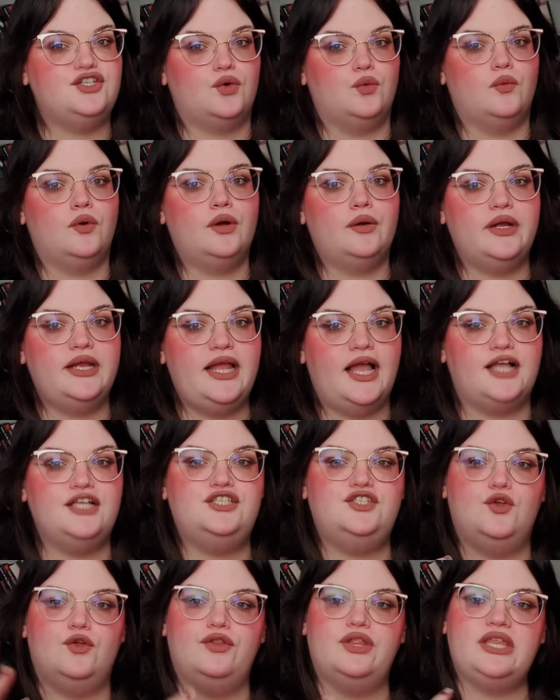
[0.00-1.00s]
don't worry. I
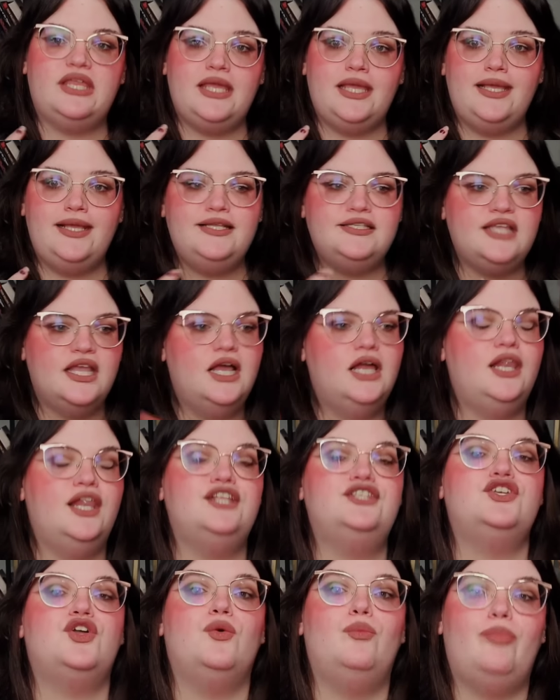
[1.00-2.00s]
stole the keys.
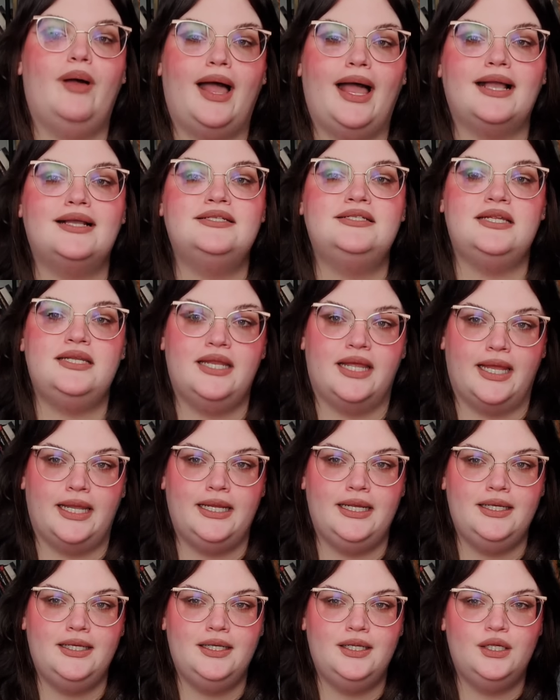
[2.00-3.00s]
Let's go back
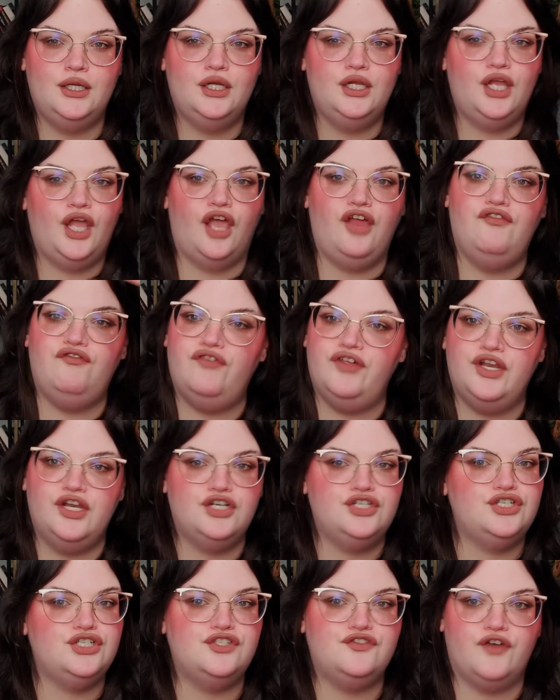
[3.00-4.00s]
tonight and
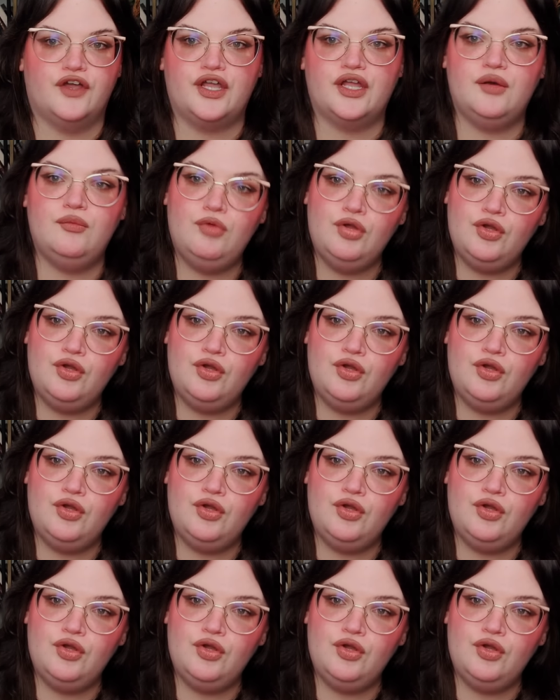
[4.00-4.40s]
finish this fucking